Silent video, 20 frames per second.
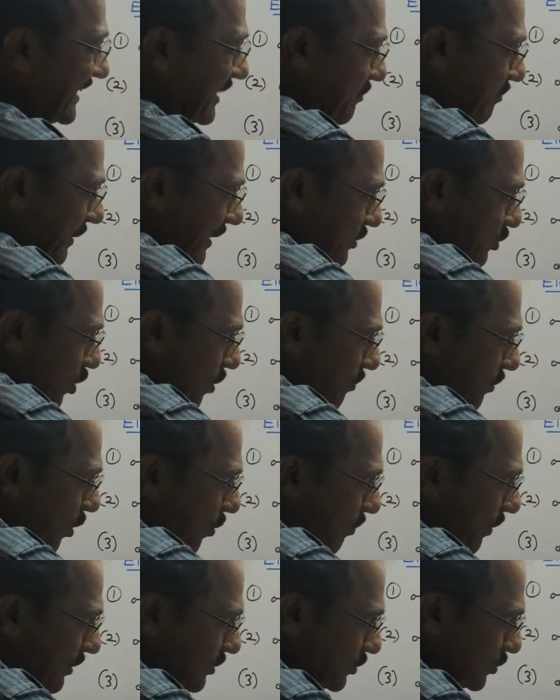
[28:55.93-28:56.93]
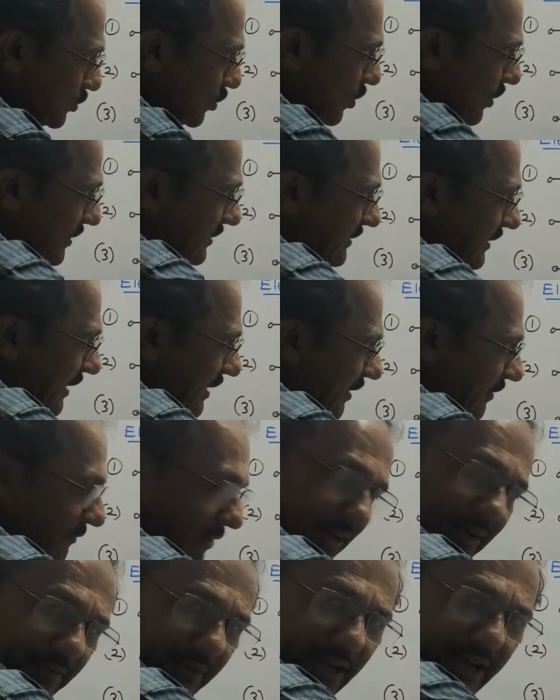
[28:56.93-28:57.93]
in place of open source,
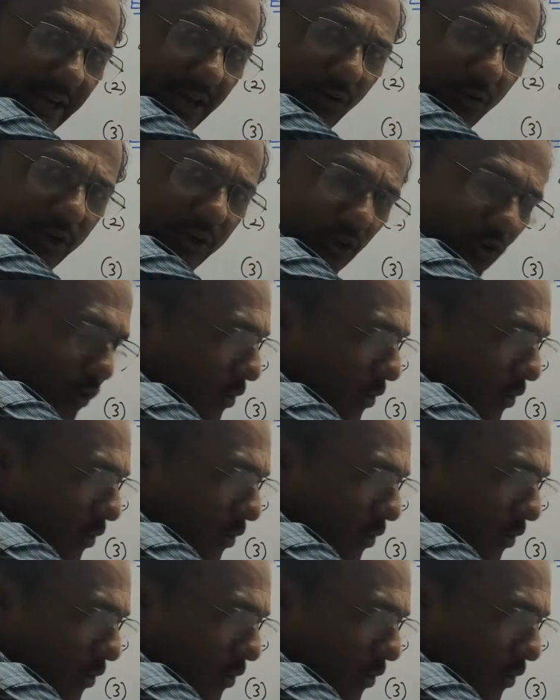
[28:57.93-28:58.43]
wherever I have written